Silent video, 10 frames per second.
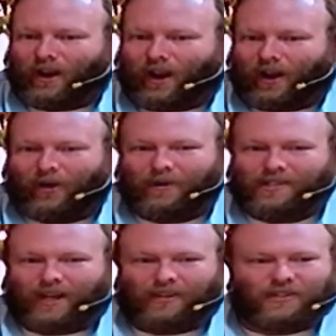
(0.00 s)
I always
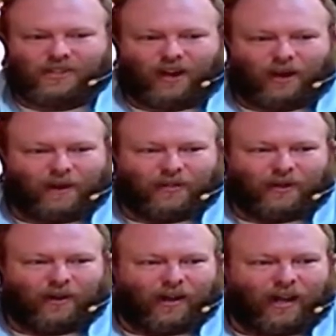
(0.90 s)
had this thought about the
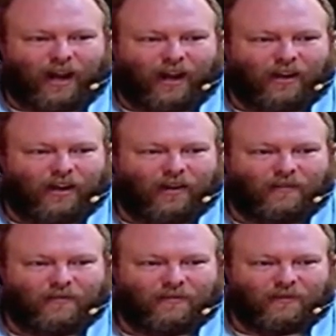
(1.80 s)
Grand Canyon of,